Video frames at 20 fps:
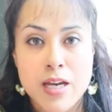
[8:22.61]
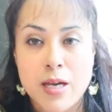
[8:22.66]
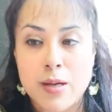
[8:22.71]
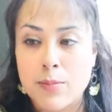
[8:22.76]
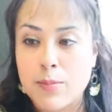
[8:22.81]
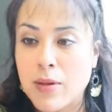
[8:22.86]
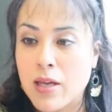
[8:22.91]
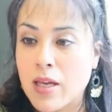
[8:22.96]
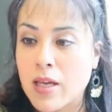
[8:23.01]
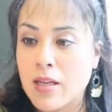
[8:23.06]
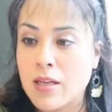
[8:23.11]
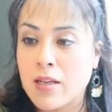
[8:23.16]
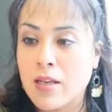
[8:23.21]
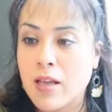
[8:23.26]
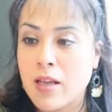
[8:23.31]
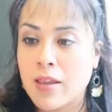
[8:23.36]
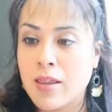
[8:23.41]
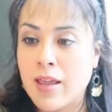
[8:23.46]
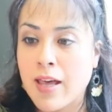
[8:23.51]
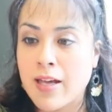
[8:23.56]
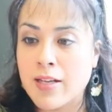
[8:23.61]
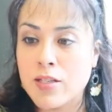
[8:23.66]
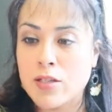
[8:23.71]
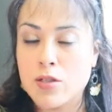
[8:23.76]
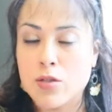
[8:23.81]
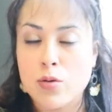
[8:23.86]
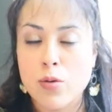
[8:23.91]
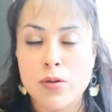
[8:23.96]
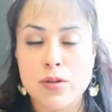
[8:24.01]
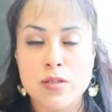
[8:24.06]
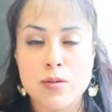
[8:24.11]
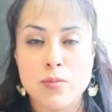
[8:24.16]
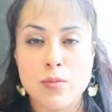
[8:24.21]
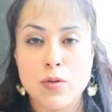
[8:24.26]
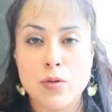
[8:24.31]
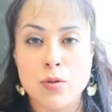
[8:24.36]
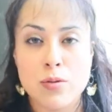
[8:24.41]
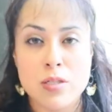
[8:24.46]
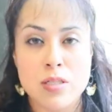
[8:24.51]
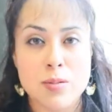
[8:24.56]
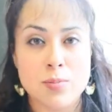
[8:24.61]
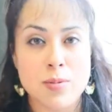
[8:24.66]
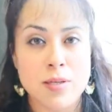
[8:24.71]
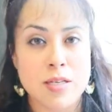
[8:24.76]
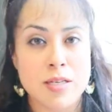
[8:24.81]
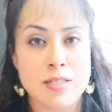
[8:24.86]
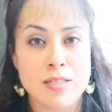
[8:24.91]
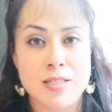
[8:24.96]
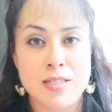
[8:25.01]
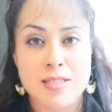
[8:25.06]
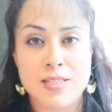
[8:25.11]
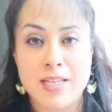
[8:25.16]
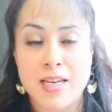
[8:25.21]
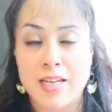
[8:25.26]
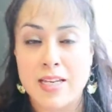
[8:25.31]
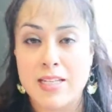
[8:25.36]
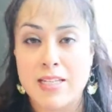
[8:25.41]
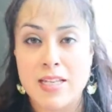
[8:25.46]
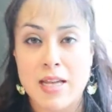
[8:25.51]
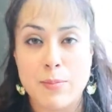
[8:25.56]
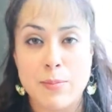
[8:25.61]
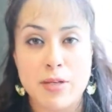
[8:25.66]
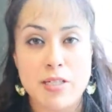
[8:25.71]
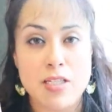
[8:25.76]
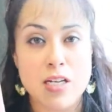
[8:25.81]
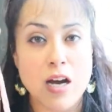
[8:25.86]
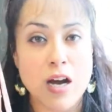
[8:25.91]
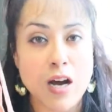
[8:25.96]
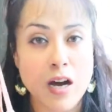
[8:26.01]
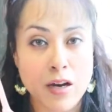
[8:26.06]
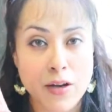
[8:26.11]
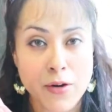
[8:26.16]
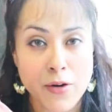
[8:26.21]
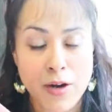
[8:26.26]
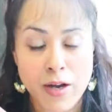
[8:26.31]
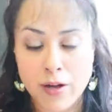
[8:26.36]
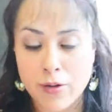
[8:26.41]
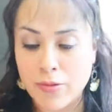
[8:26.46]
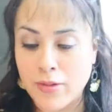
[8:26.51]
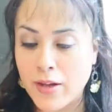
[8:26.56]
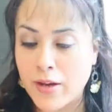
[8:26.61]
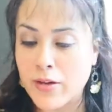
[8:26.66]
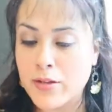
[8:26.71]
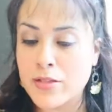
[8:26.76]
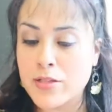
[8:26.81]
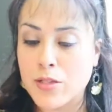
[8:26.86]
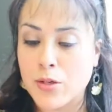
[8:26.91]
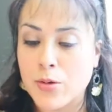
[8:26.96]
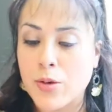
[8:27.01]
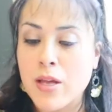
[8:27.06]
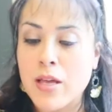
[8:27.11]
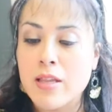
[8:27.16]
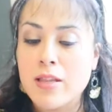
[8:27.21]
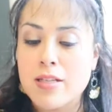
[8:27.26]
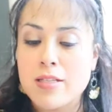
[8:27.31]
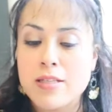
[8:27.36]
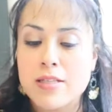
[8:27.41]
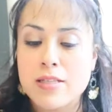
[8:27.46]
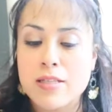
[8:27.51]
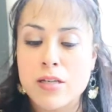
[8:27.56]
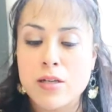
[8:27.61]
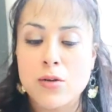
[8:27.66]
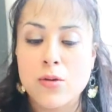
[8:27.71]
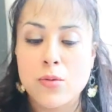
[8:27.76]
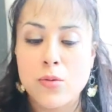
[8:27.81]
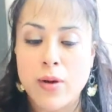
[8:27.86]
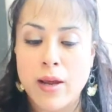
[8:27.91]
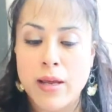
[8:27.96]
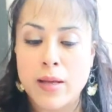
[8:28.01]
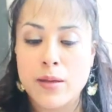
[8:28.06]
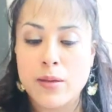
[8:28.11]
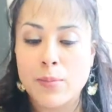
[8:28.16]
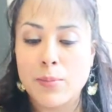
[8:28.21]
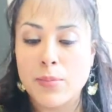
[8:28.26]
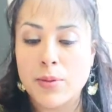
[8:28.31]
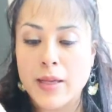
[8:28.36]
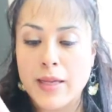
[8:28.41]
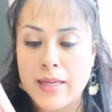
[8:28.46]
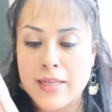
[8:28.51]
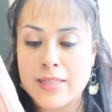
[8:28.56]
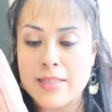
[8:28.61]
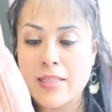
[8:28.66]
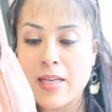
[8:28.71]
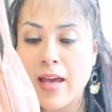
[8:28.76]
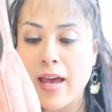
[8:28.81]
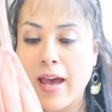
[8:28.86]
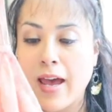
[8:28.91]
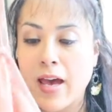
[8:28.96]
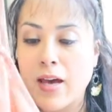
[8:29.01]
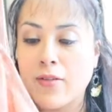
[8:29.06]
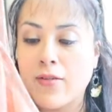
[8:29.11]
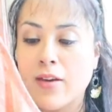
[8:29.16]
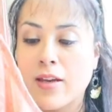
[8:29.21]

I'm in that shorts mood just because it's getting that much hotter out there. So this is a great piece to have.